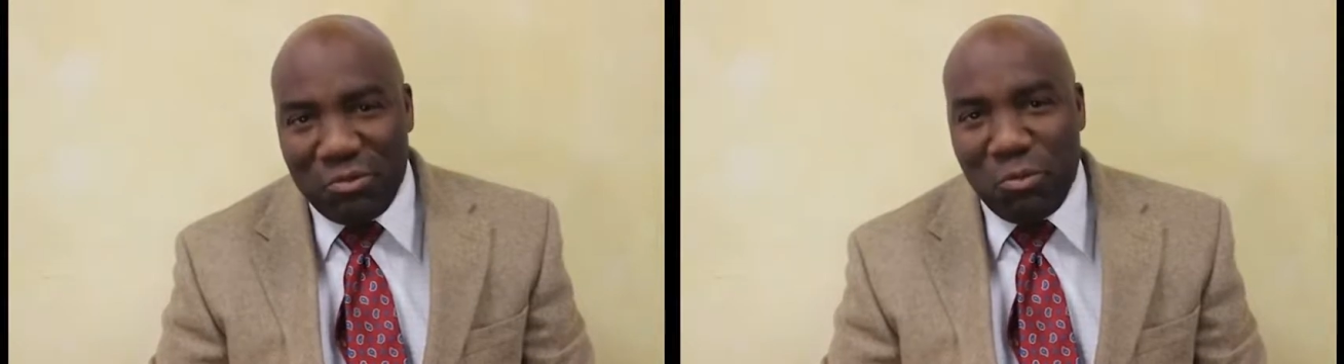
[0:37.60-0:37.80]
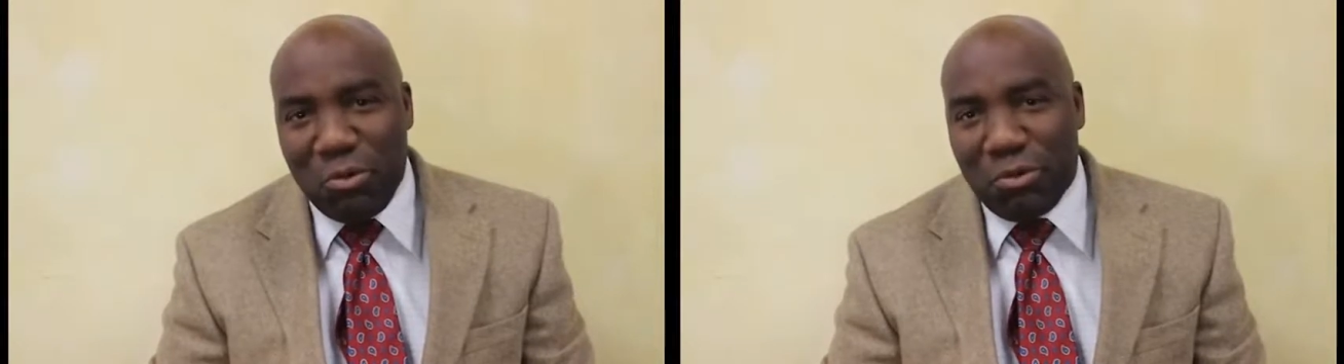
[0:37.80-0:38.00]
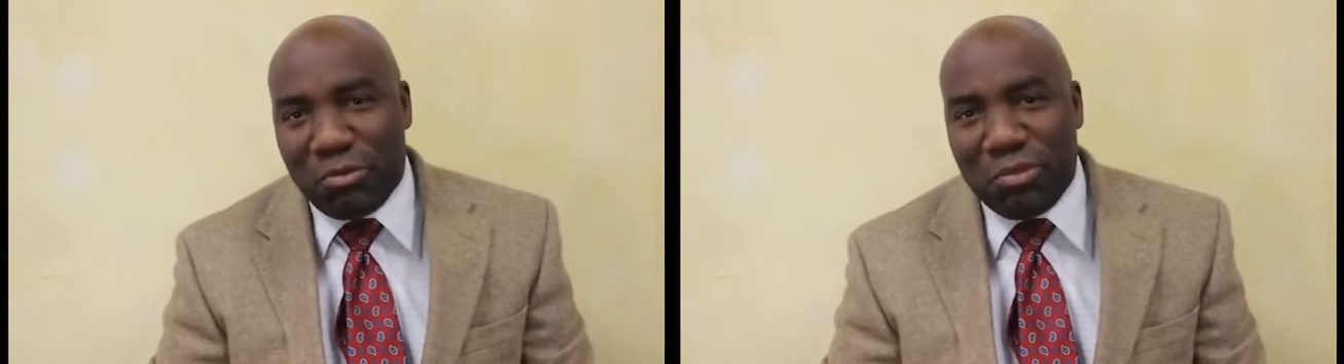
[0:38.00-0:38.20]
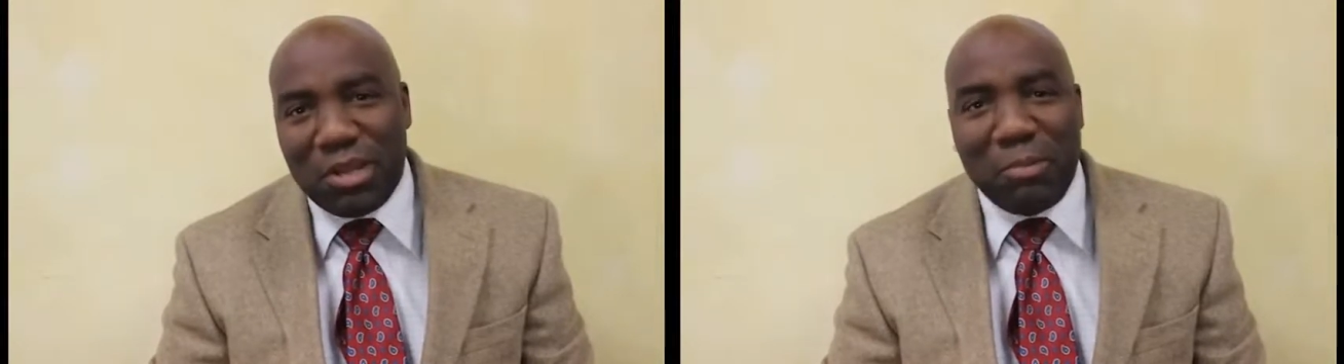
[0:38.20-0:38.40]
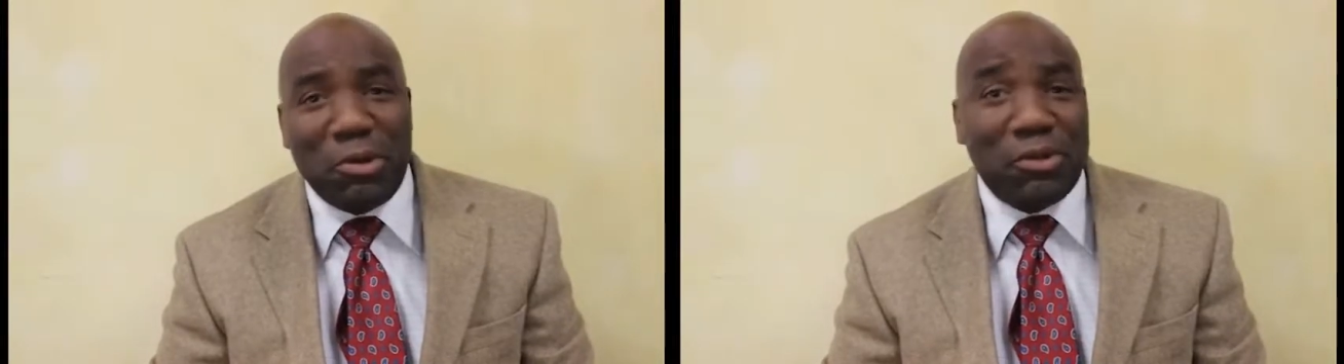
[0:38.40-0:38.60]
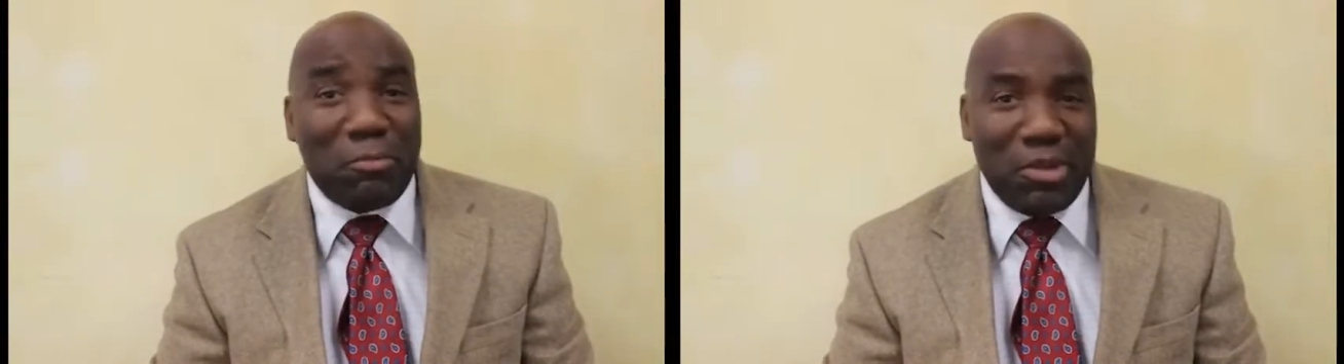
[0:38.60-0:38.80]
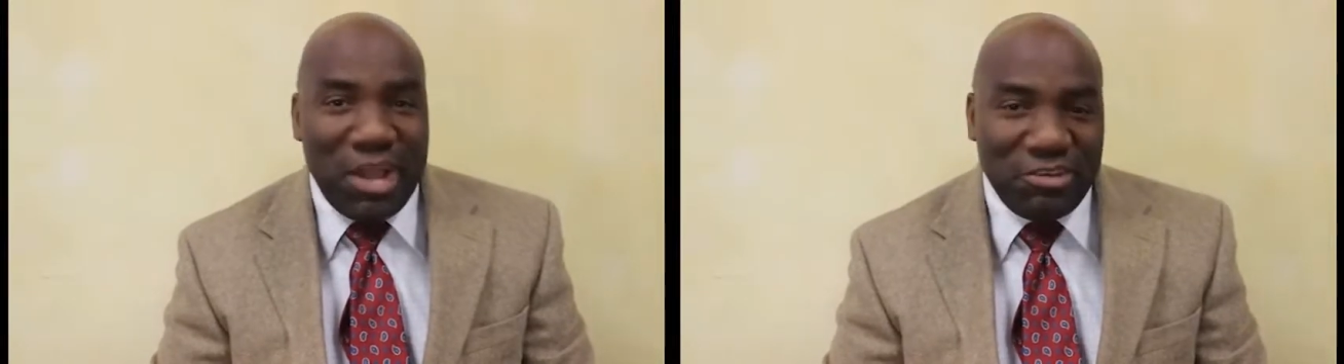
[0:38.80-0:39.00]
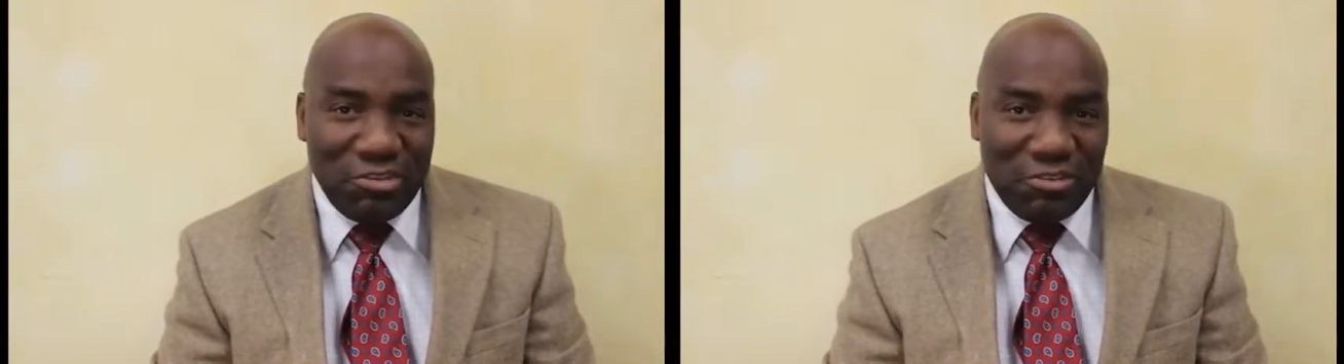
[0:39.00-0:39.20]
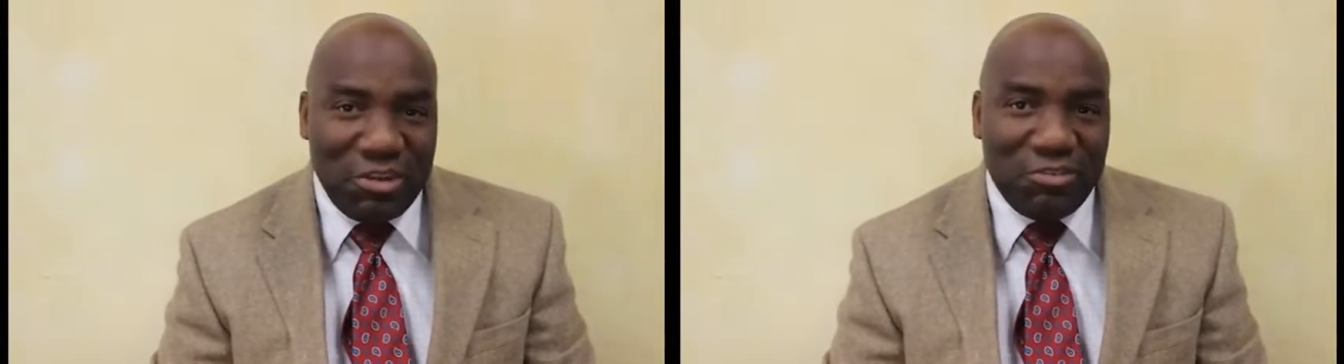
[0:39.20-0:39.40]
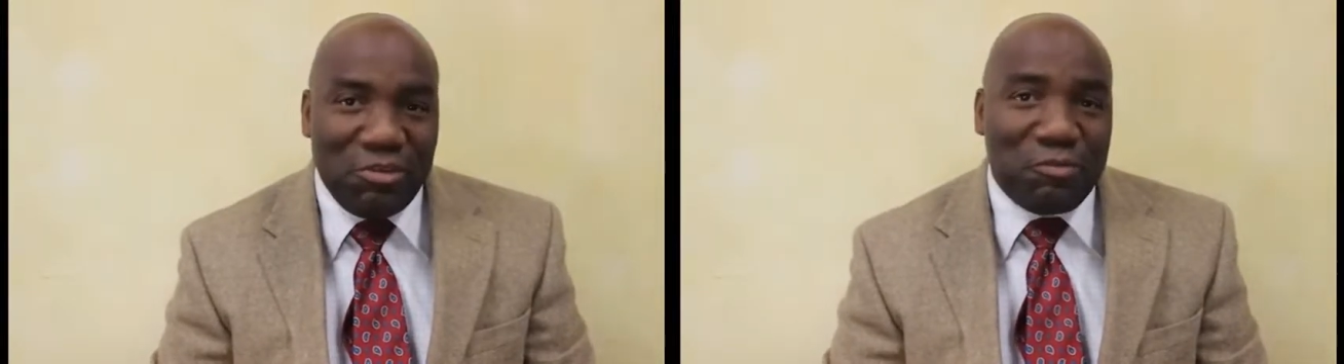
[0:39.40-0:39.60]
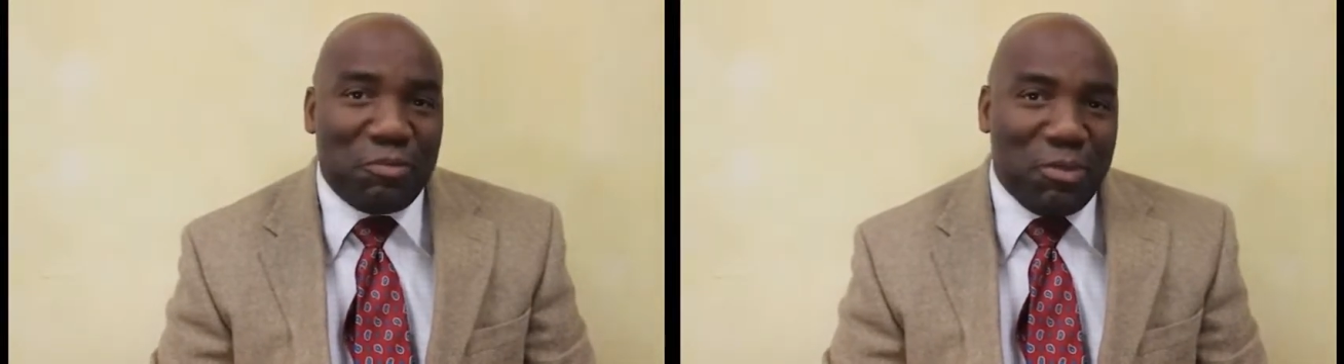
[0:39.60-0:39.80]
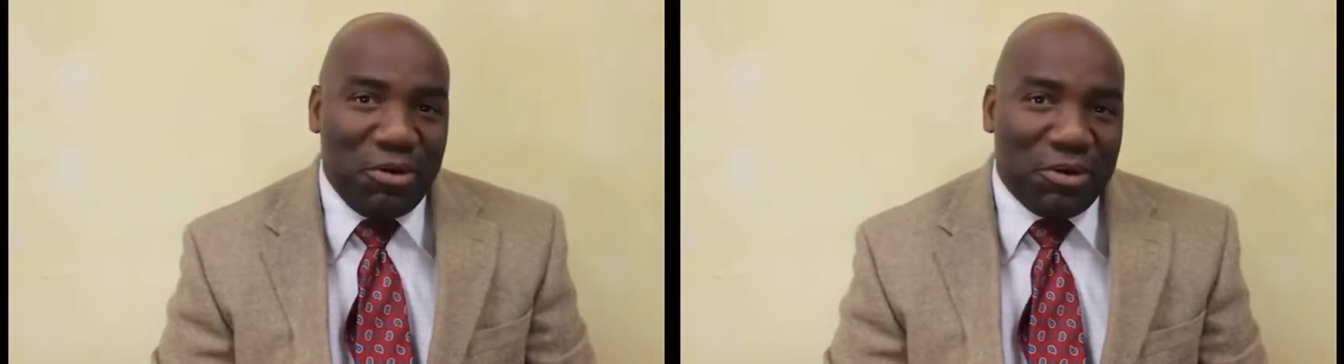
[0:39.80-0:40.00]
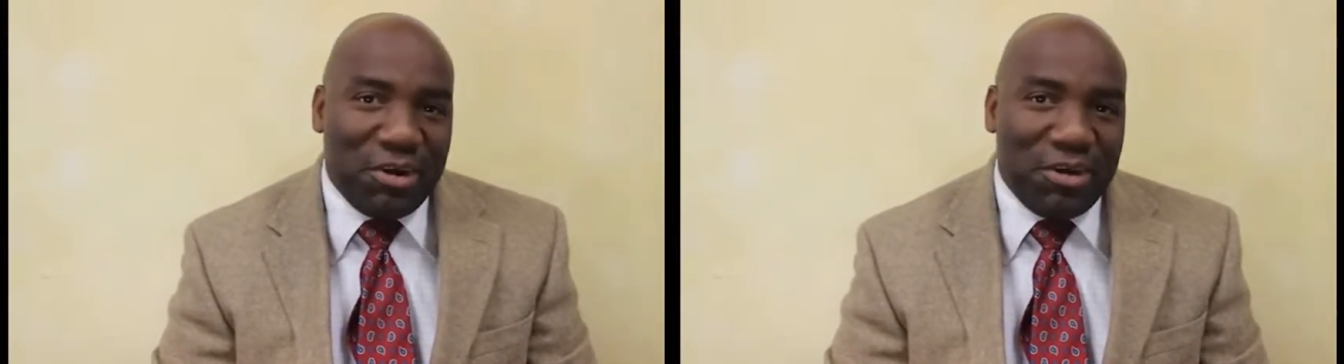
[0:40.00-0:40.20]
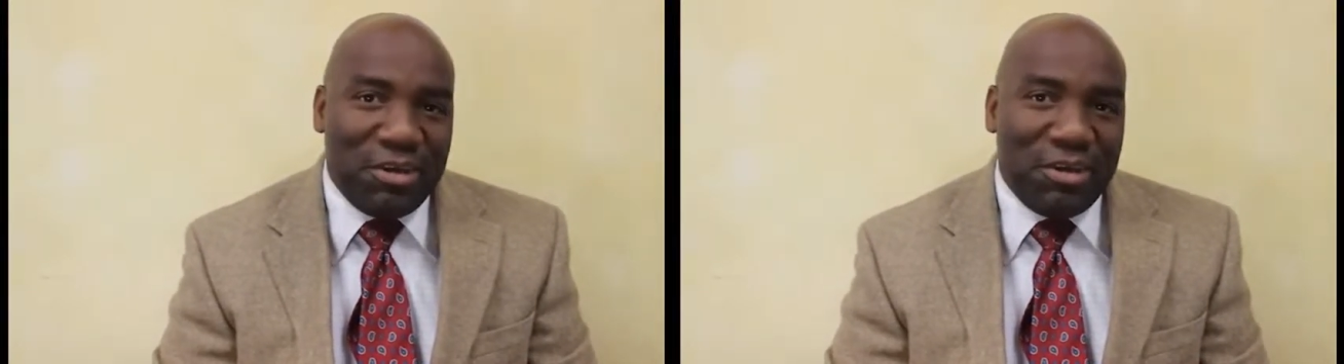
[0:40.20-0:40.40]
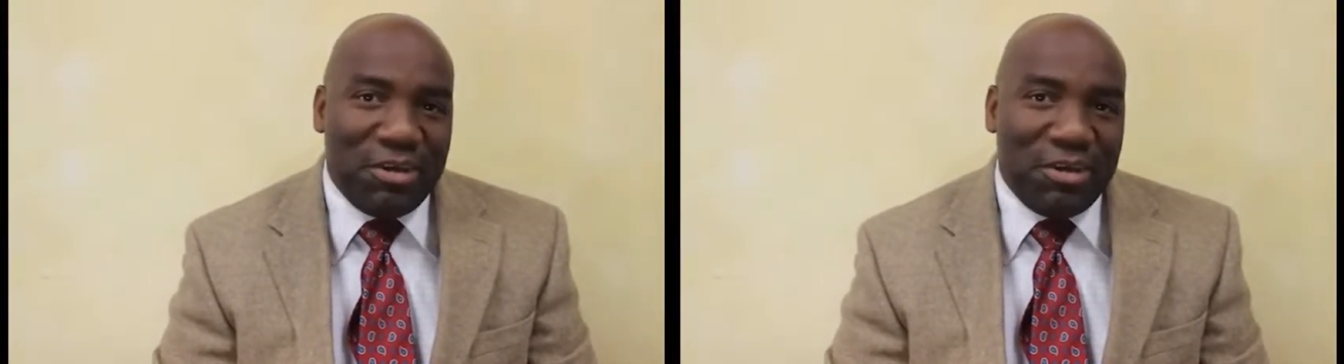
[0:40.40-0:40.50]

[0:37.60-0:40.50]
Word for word: of the world think about the United States of America,